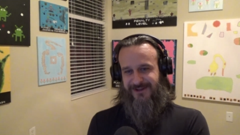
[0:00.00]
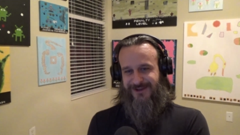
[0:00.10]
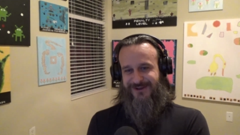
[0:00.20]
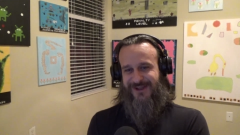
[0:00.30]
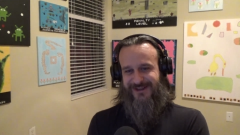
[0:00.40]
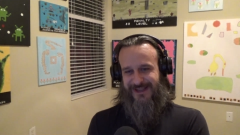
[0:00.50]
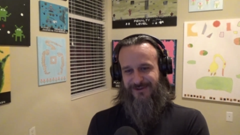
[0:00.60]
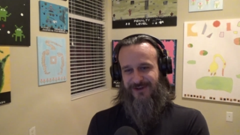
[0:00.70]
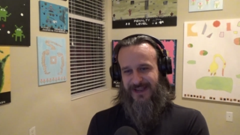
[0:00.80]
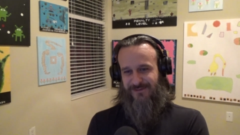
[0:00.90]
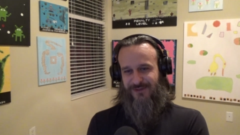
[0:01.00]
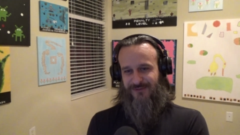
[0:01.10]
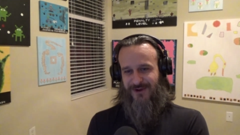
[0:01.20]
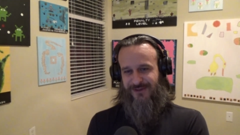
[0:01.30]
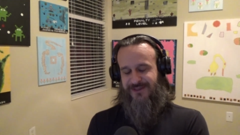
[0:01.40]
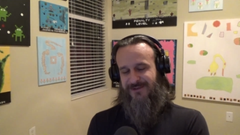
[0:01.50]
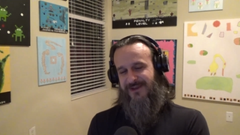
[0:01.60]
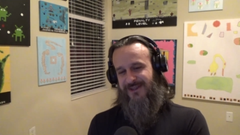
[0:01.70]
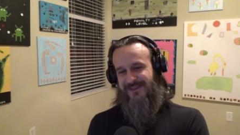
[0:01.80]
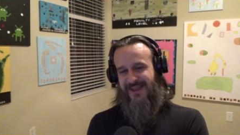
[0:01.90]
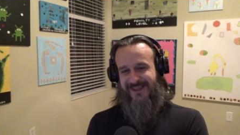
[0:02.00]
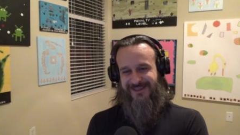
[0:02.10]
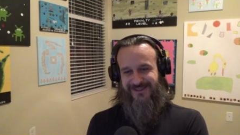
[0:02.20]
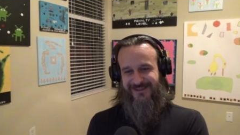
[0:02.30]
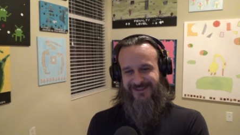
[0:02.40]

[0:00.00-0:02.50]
to go talk to Henry David Thoreau and see what he says.